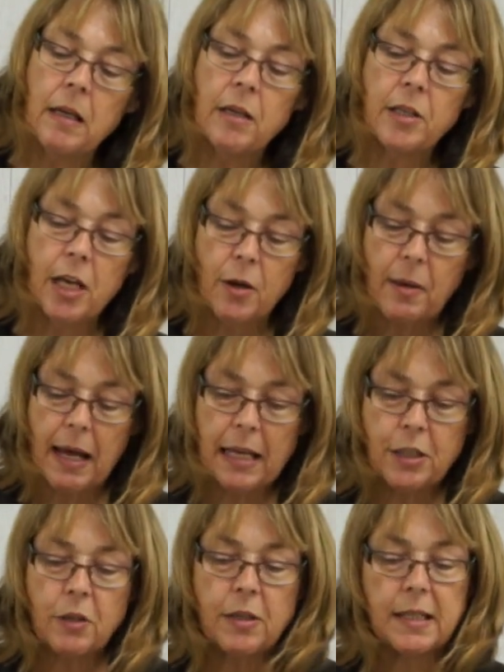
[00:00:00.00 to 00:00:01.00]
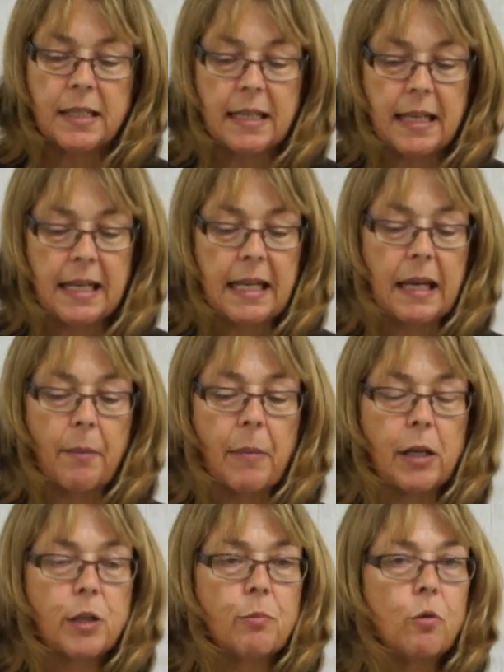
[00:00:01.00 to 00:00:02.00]
So as you can see, a
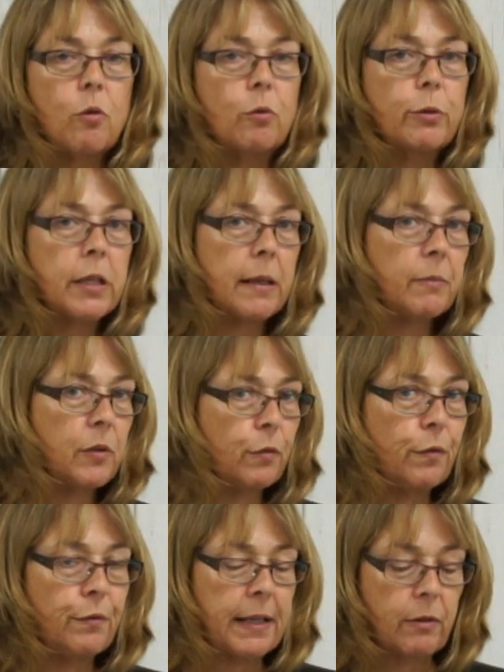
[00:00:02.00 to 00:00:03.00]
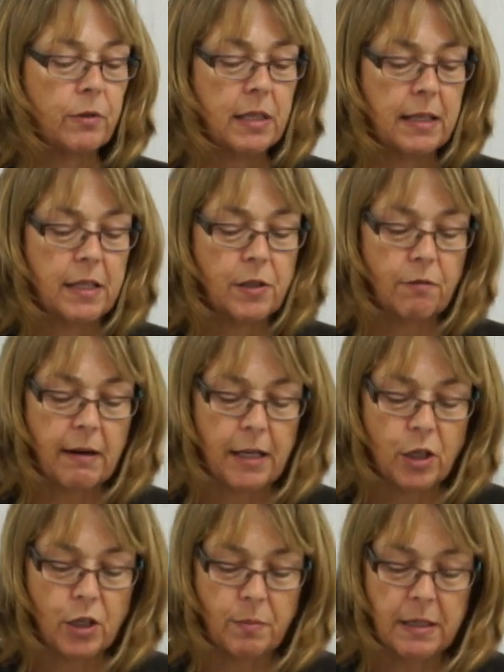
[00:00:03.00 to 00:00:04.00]
much more autumnal feel to this
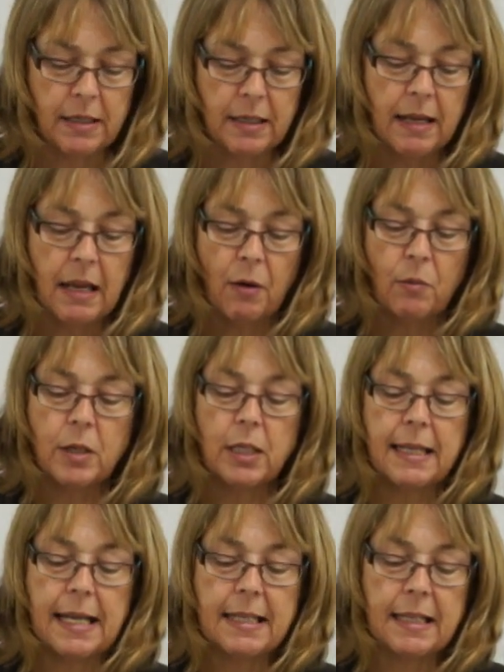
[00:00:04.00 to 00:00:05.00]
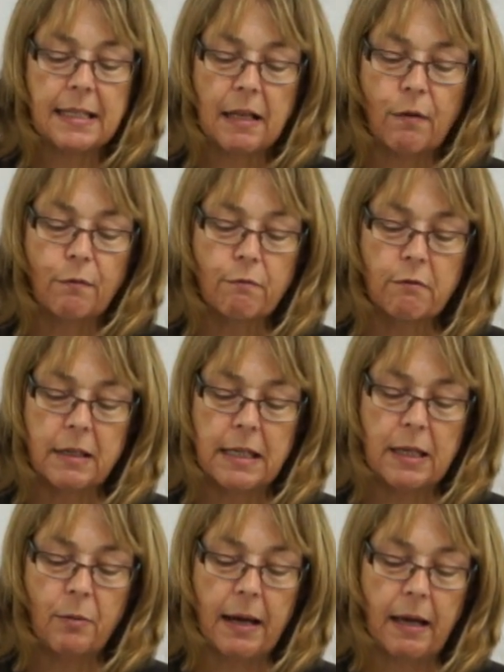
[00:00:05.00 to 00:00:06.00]
arrangement, which lends itself really
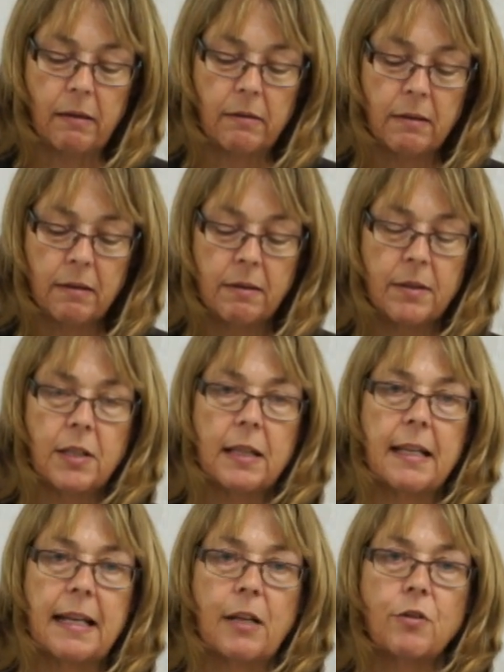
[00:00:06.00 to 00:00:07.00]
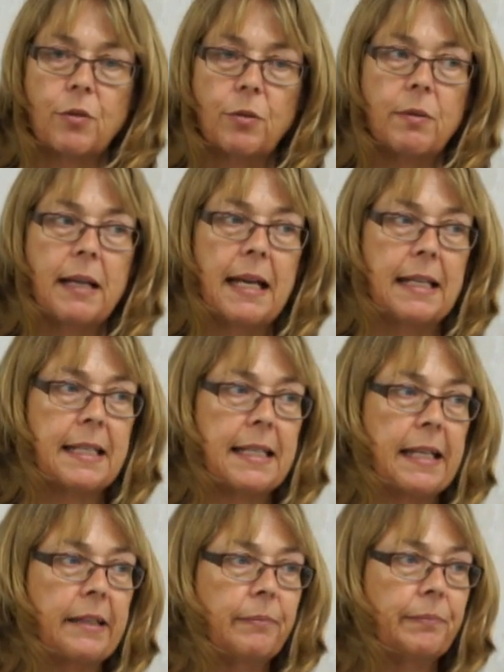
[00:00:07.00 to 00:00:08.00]
well to the natural
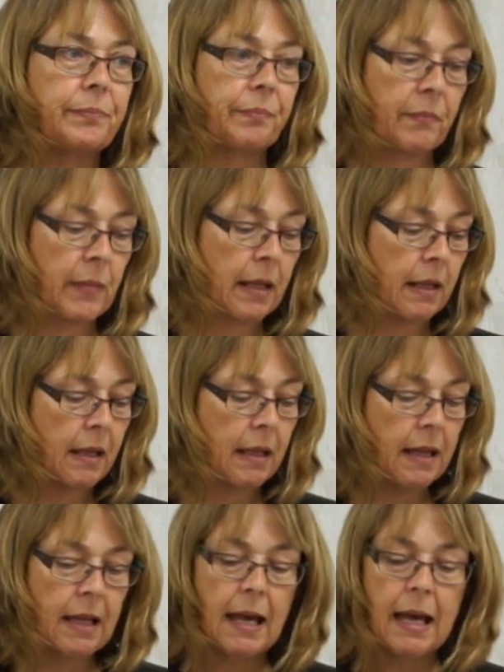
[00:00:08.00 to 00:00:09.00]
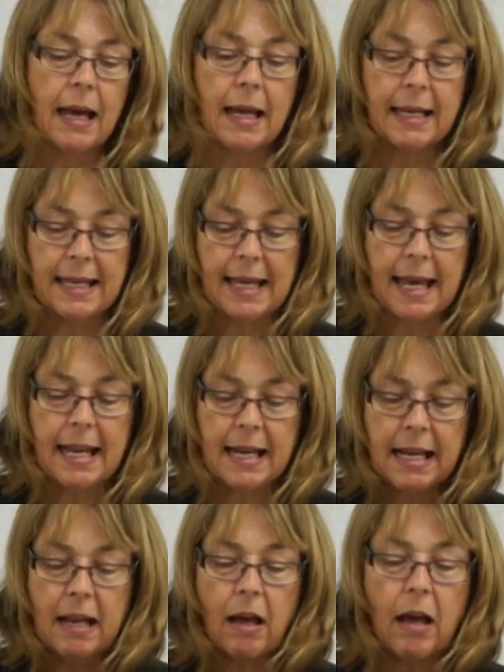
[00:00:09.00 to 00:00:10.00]
hessian. And again,
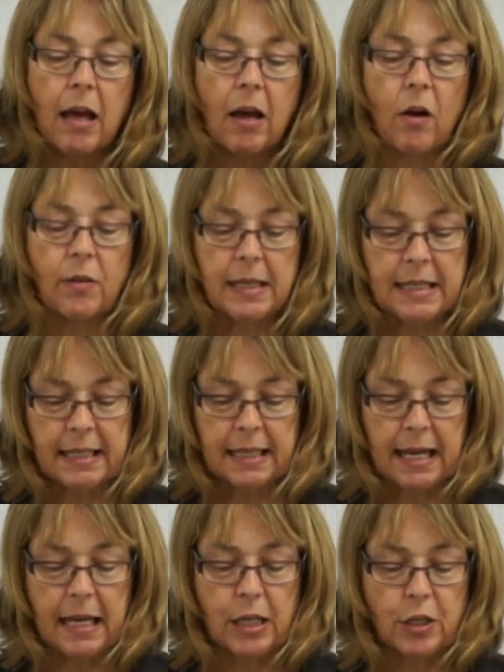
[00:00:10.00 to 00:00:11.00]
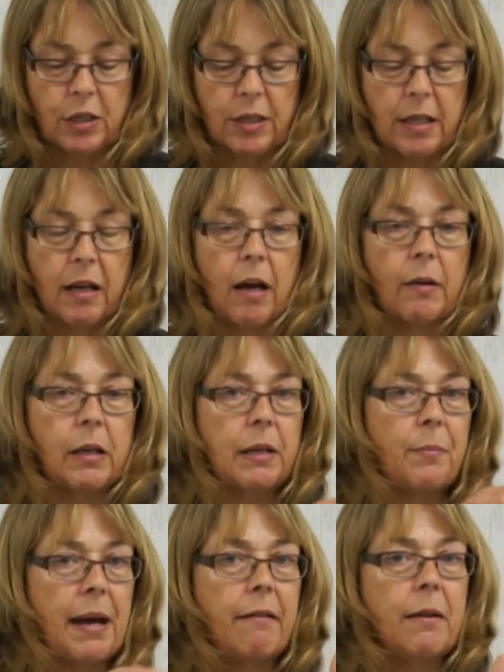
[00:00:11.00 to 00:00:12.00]
on this occasion, I'm going to
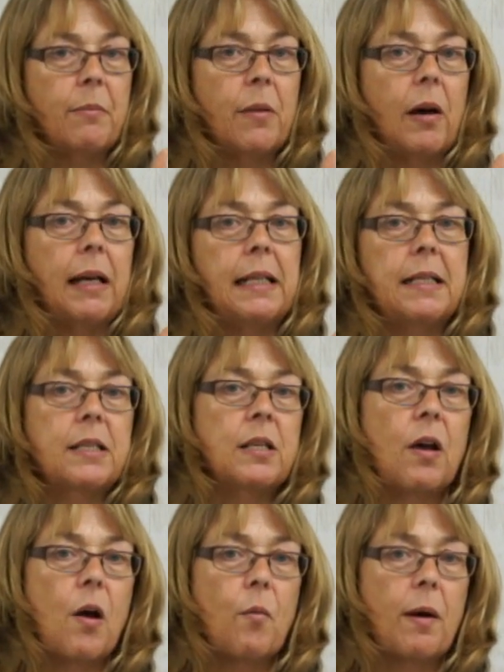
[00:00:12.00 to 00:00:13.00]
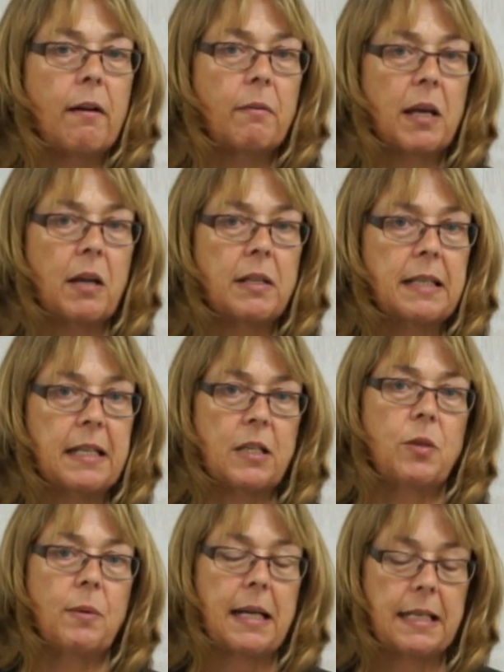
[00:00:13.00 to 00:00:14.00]
bear in mind where I'm going to
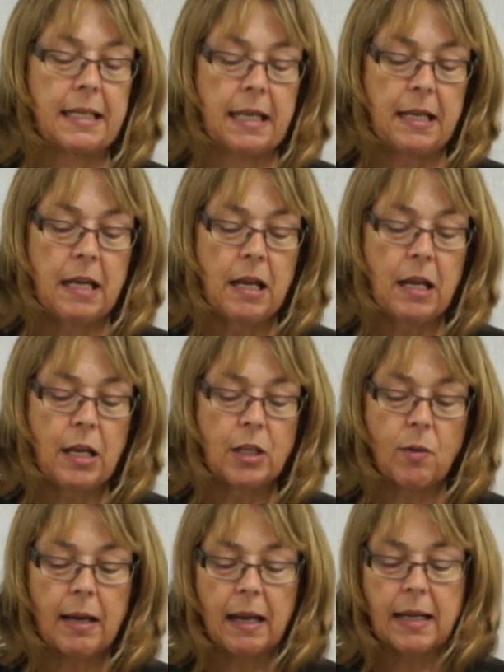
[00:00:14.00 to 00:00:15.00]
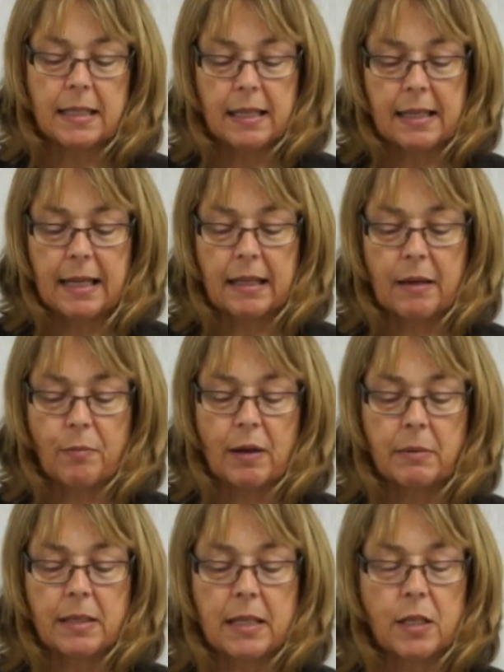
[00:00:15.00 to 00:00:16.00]
situate it. So I'd like to think that perhaps
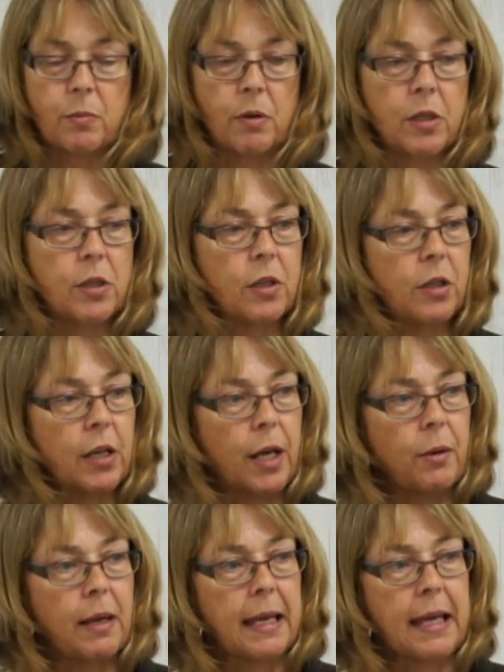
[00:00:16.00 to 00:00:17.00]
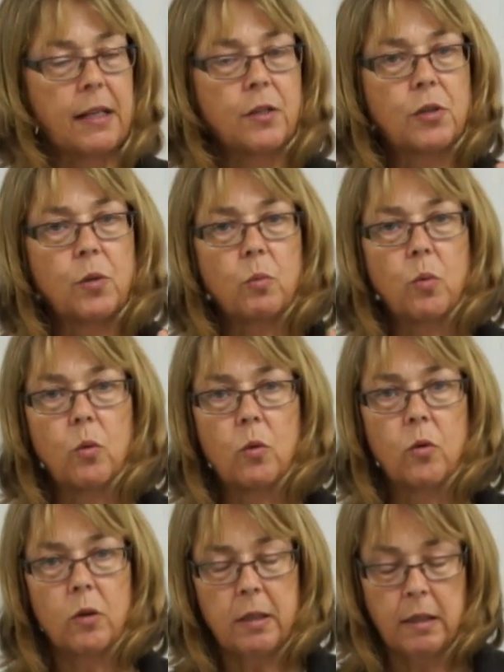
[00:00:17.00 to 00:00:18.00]
this one is going to go against a
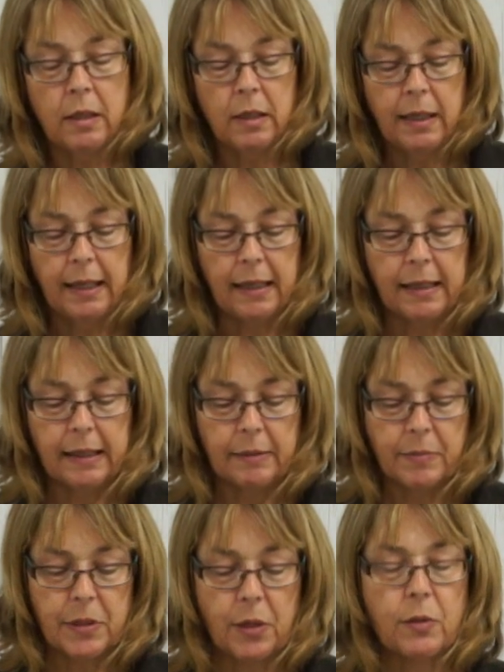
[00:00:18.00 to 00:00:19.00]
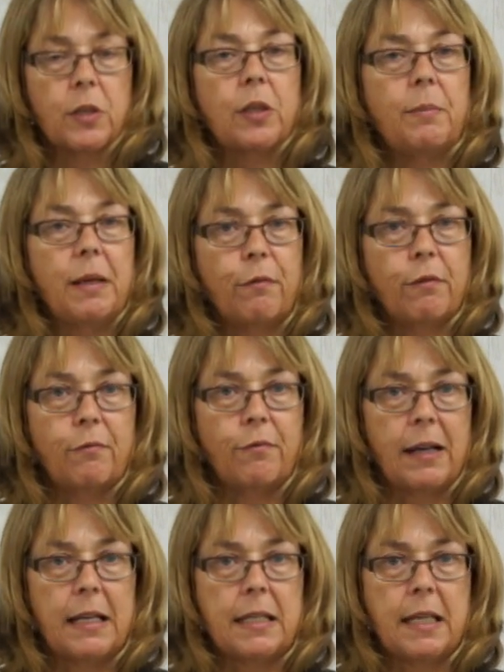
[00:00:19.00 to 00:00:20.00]
wall, so it's going to be front
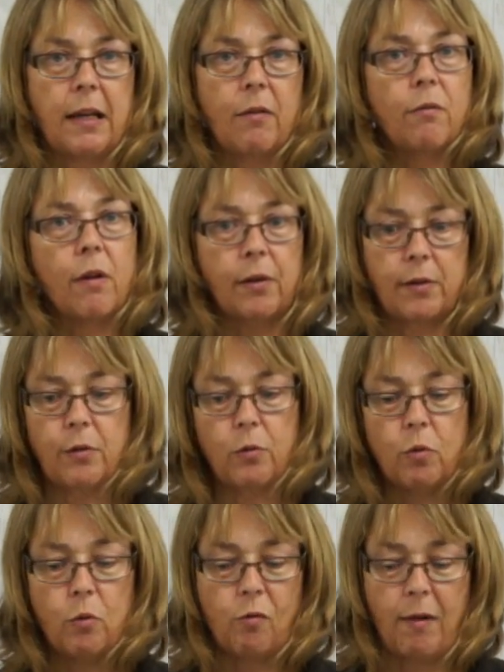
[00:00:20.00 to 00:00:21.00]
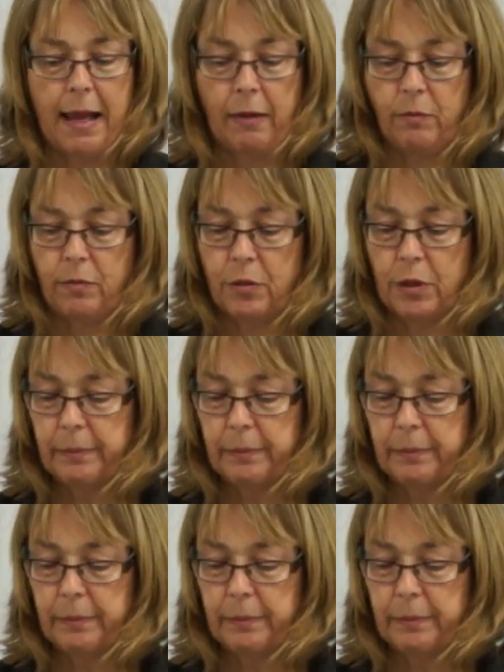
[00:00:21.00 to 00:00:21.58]
facing rather than all round.